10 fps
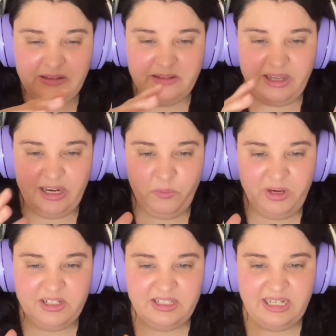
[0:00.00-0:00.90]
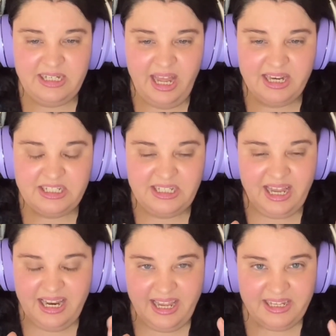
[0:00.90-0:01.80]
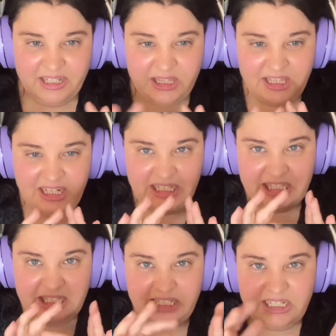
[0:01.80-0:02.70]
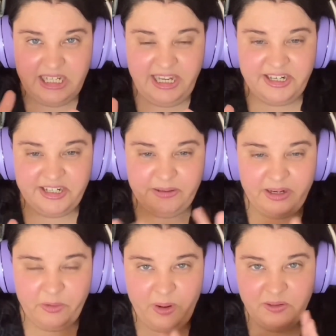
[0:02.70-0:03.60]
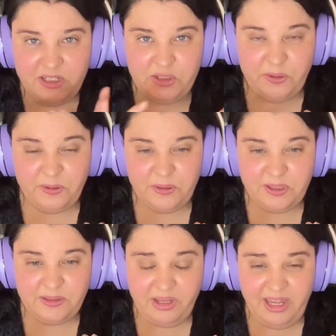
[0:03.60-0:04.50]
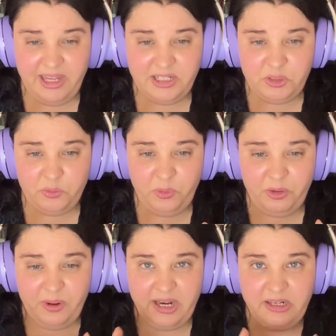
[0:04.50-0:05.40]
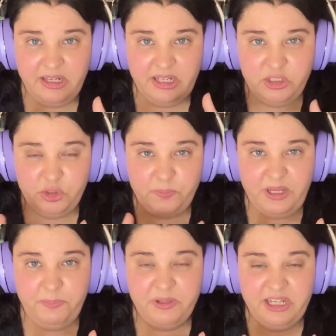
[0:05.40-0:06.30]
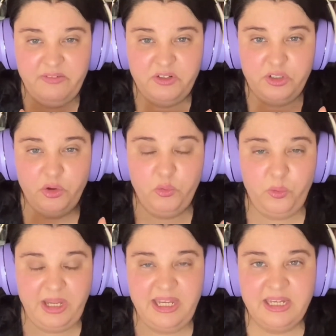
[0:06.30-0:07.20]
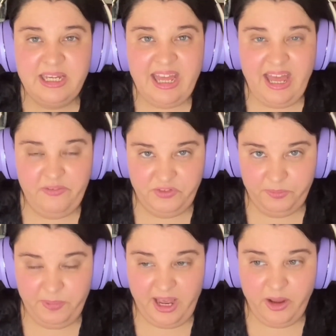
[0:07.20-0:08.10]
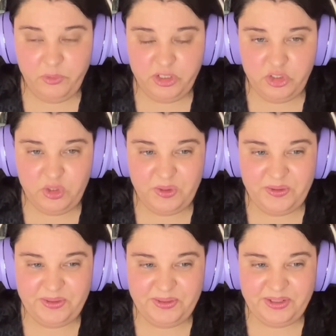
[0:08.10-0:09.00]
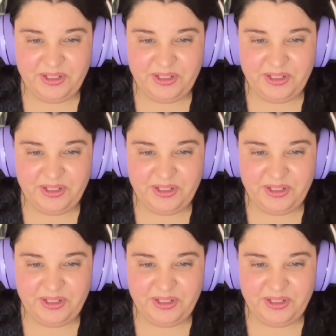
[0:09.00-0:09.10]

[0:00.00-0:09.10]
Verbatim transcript: I don't want to say net. Yeah, like a thin thin thin layer around this earth and we run into people even though we have the power to